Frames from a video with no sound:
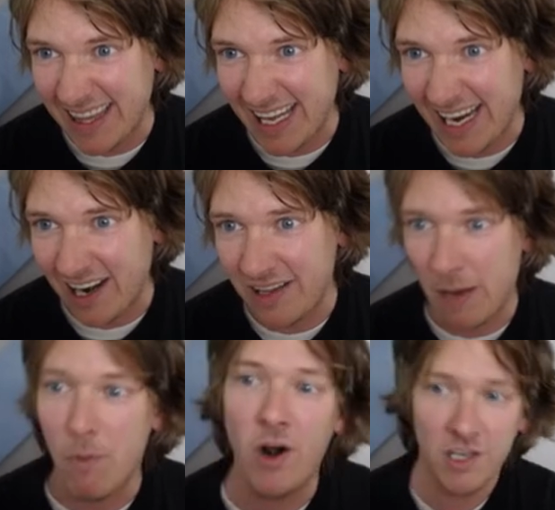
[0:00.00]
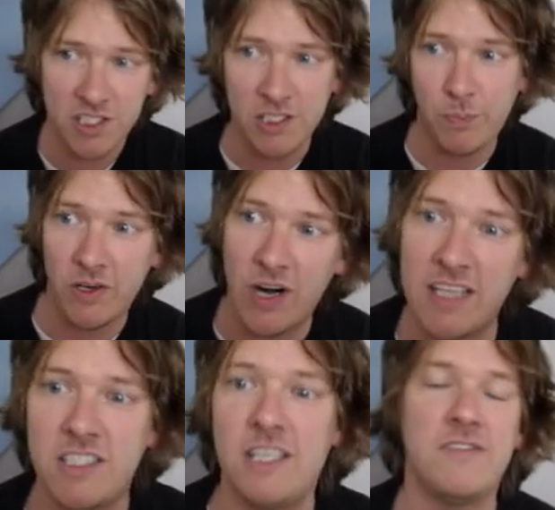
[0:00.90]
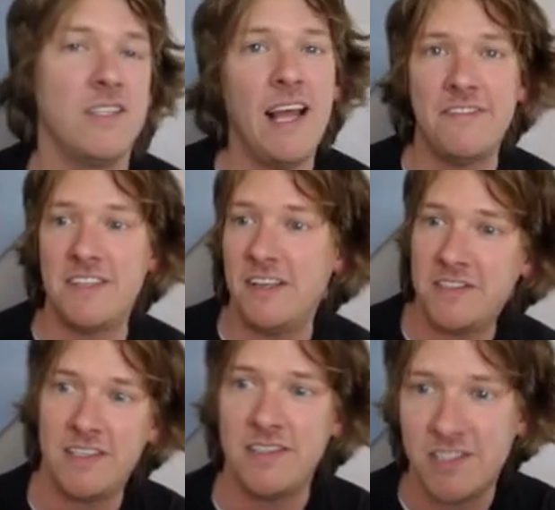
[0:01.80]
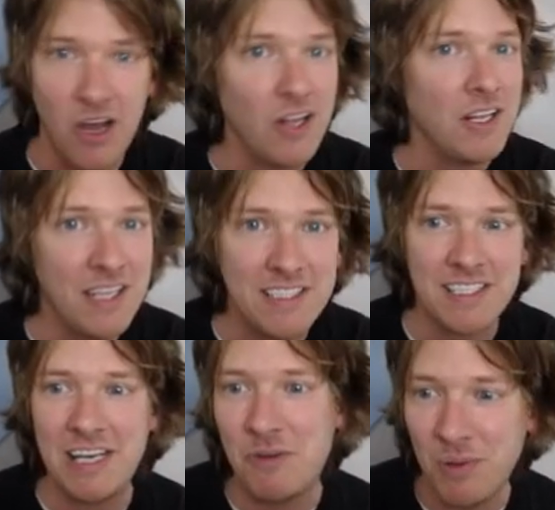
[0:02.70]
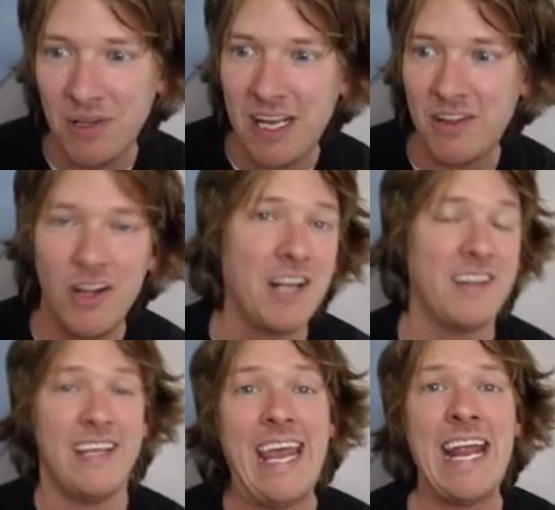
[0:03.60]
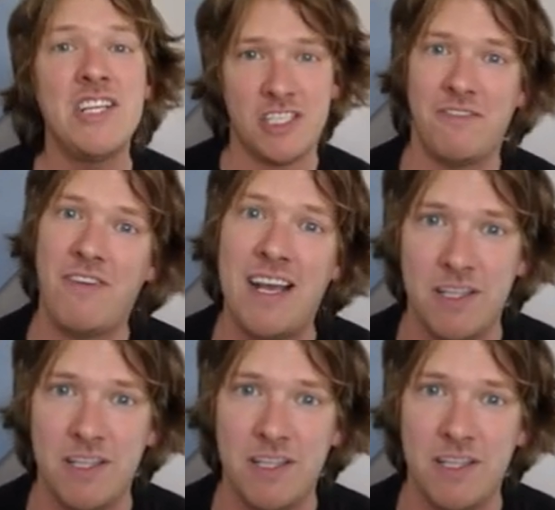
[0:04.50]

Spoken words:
there. Now, Marxists, progressives, leftists, and Saul Alinsky will believe, look, the end justifies